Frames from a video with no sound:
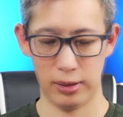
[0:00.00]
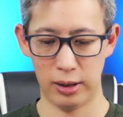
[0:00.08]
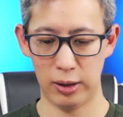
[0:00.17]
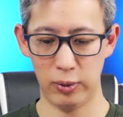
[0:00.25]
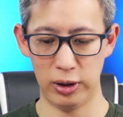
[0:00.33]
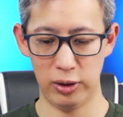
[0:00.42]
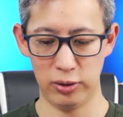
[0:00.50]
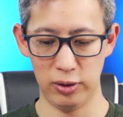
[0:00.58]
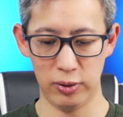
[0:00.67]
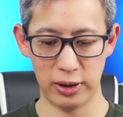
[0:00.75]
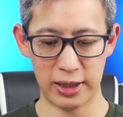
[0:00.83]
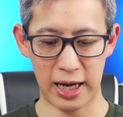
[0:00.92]
And when you
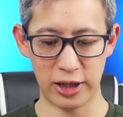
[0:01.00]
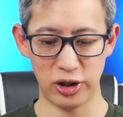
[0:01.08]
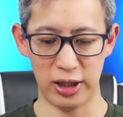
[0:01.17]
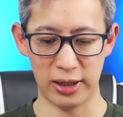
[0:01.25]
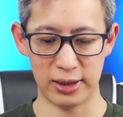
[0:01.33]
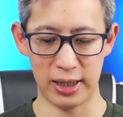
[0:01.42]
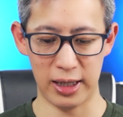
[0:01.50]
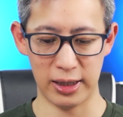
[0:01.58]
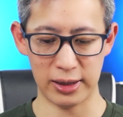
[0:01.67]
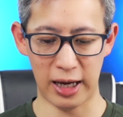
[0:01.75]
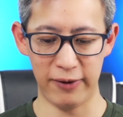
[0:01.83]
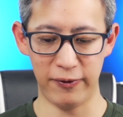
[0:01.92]
do attach it, it
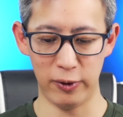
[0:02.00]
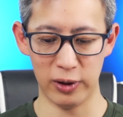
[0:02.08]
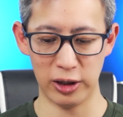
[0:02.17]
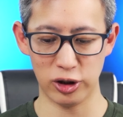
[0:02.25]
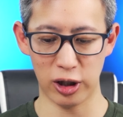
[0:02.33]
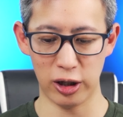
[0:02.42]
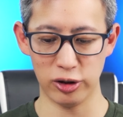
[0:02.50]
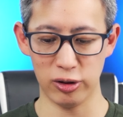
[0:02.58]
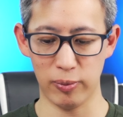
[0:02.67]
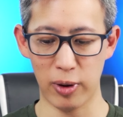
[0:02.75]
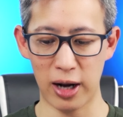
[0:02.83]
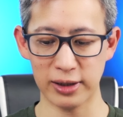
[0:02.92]
says iPhone can charge to
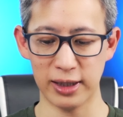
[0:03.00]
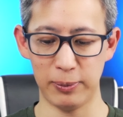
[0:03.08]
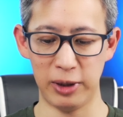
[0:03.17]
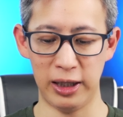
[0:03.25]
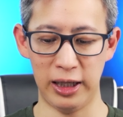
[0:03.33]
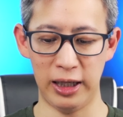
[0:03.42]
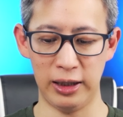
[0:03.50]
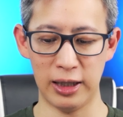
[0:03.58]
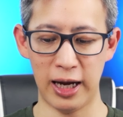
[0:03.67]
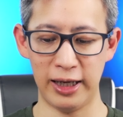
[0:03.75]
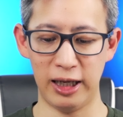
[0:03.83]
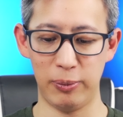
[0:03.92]
approximately
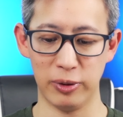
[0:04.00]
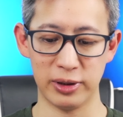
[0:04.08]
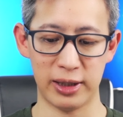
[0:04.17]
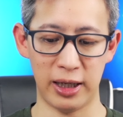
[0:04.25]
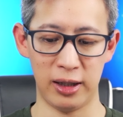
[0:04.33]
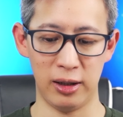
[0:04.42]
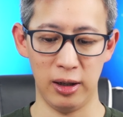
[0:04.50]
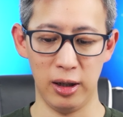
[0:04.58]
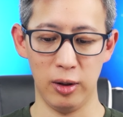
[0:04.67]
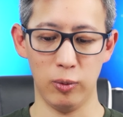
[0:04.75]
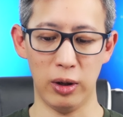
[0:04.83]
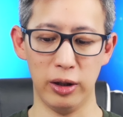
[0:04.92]
90%
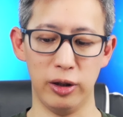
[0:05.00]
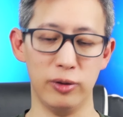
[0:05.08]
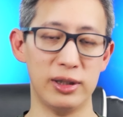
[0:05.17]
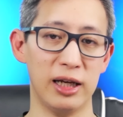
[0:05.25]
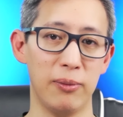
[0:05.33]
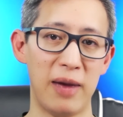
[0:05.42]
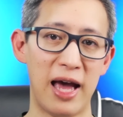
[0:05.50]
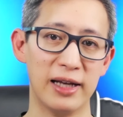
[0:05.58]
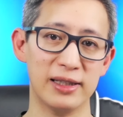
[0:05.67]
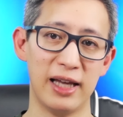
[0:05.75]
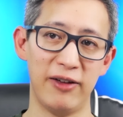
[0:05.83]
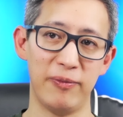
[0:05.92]
while using a
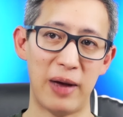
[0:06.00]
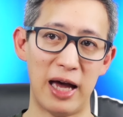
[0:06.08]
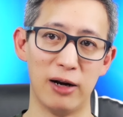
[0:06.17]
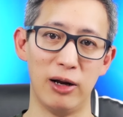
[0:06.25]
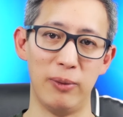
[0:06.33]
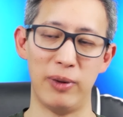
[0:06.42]
MagSafe battery